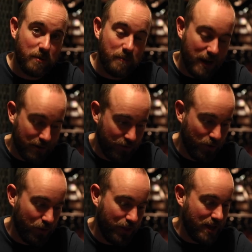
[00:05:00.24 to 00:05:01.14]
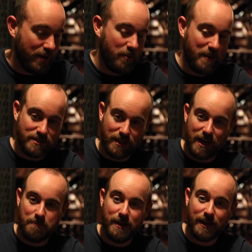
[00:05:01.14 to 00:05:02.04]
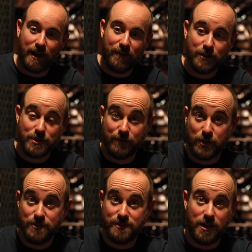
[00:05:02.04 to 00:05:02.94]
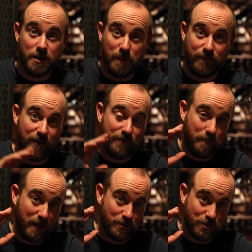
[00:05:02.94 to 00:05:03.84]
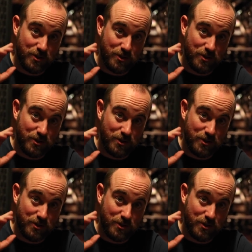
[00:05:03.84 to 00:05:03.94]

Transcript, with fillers: be back for, they have amazing lambic, and they also have Guden Dag, my favourite Belgian